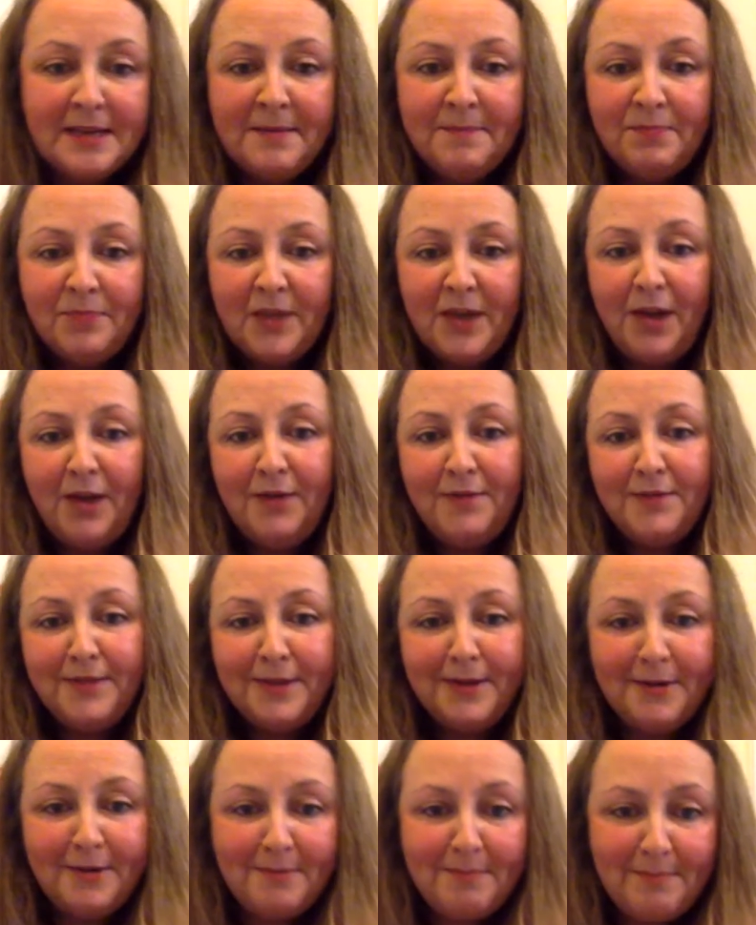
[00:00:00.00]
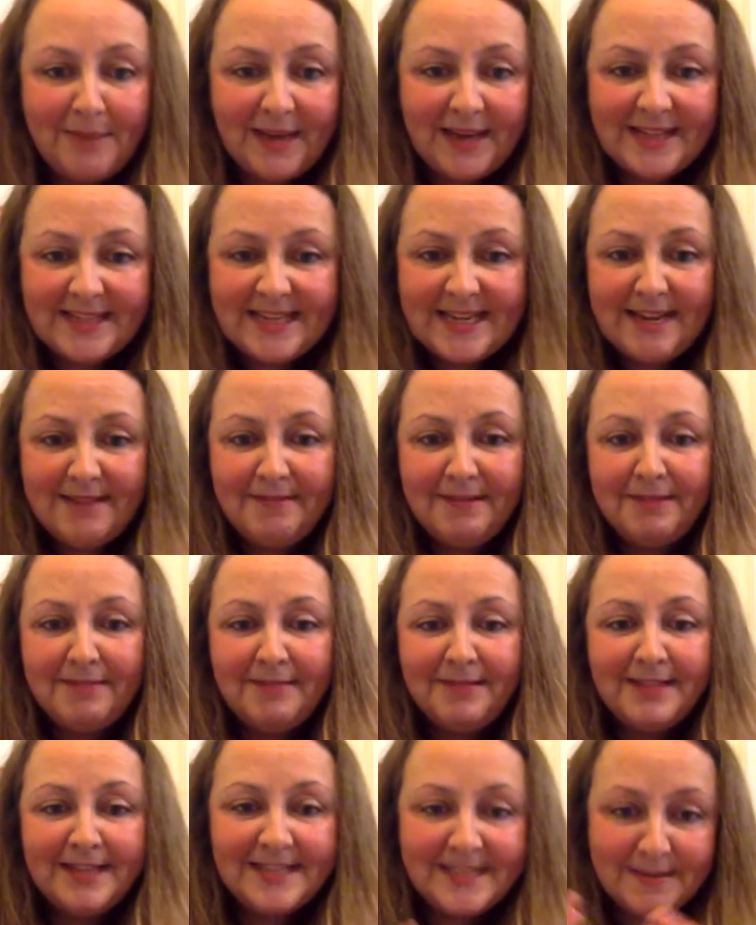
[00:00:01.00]
over the good bacteria, and
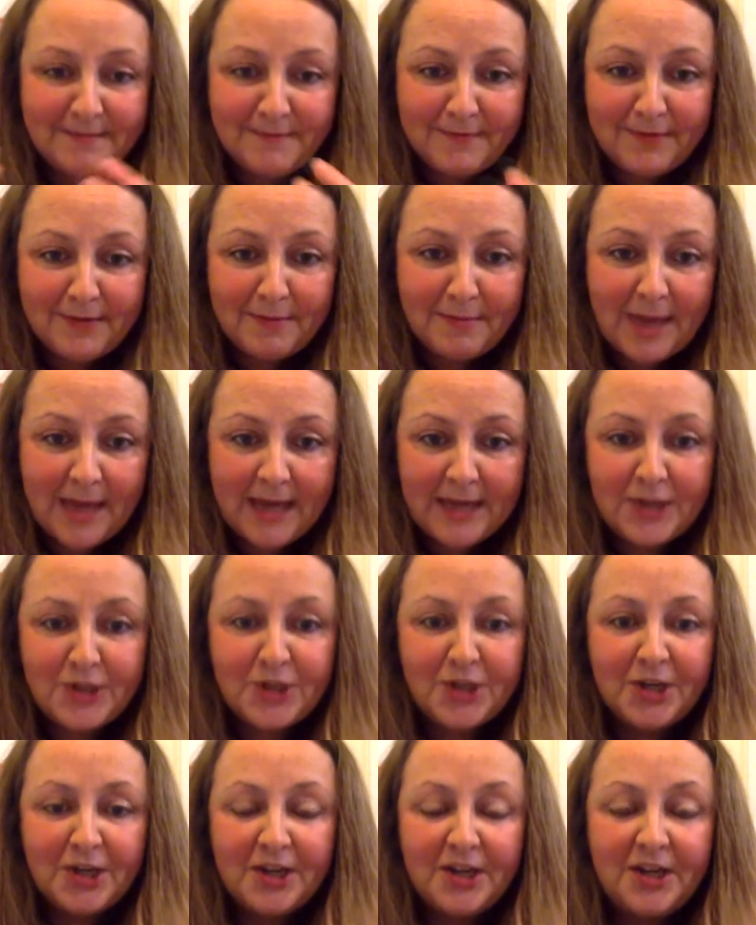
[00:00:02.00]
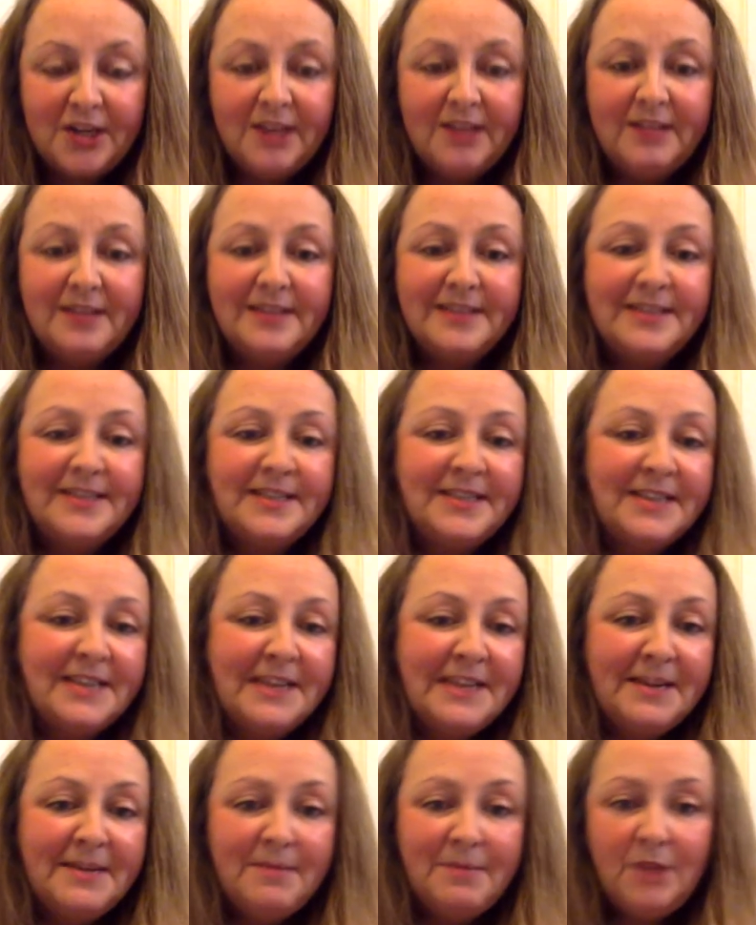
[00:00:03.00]
there's inflammation, and there's
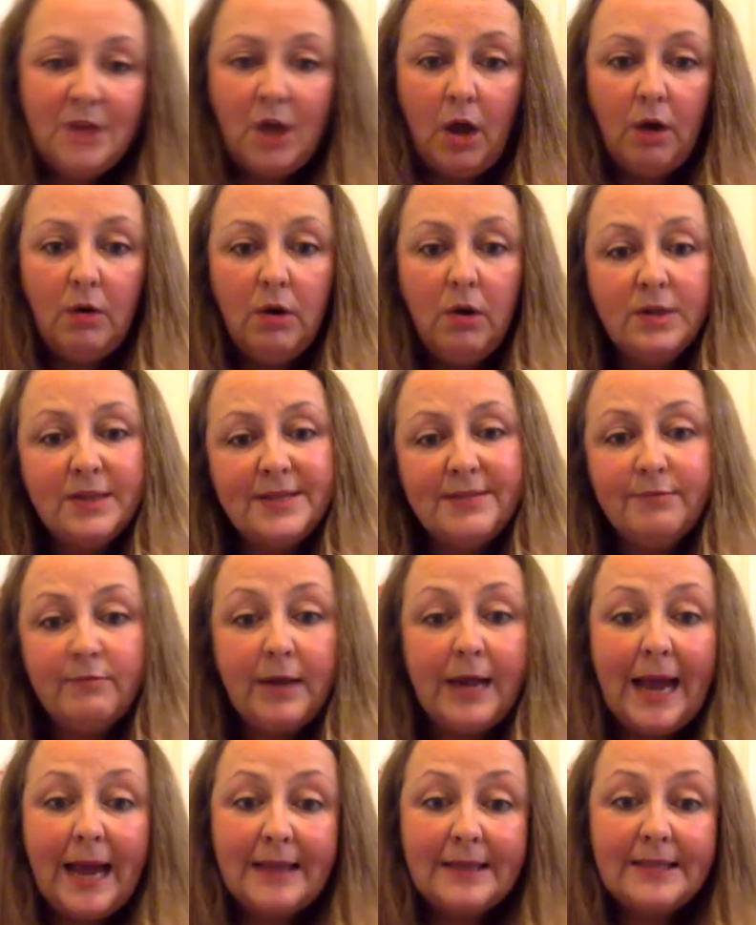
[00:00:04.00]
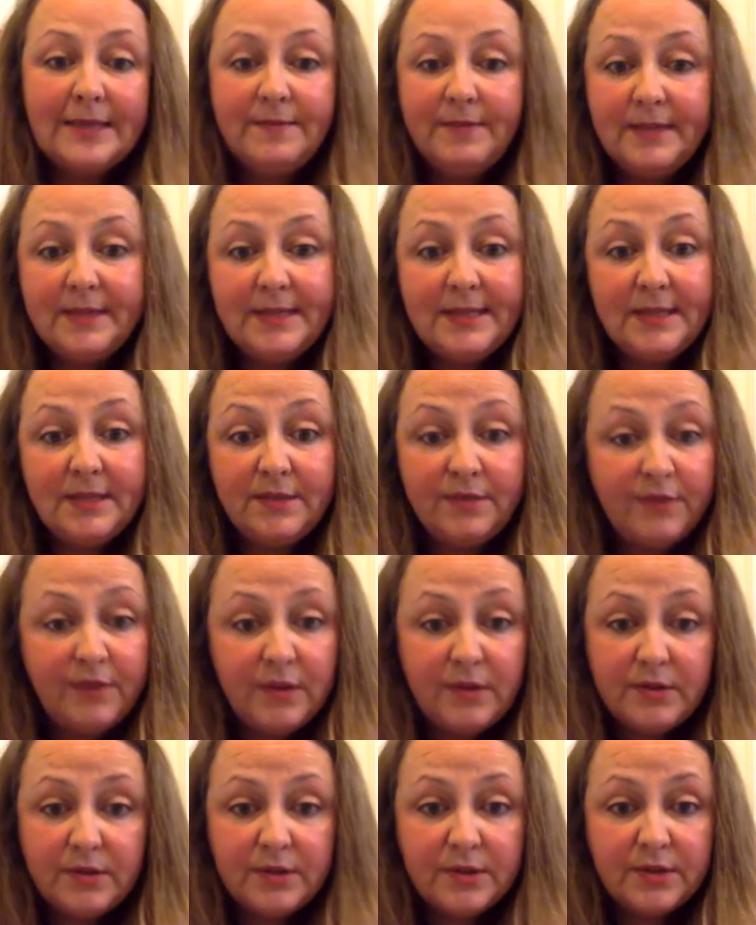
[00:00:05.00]
lots of reactivity to
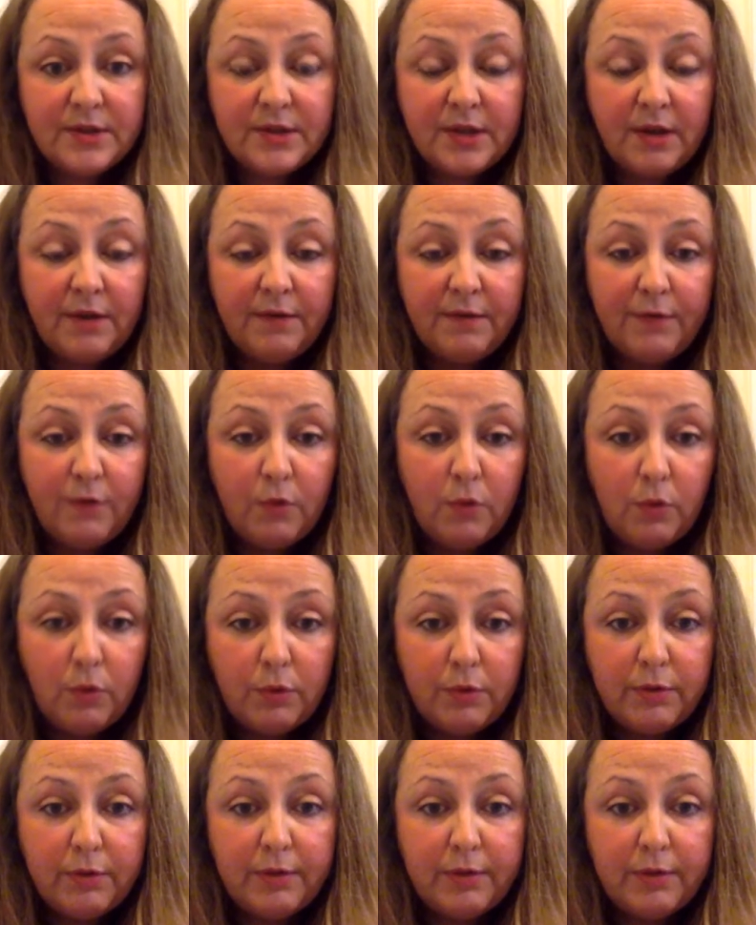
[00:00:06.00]
foods and so forth.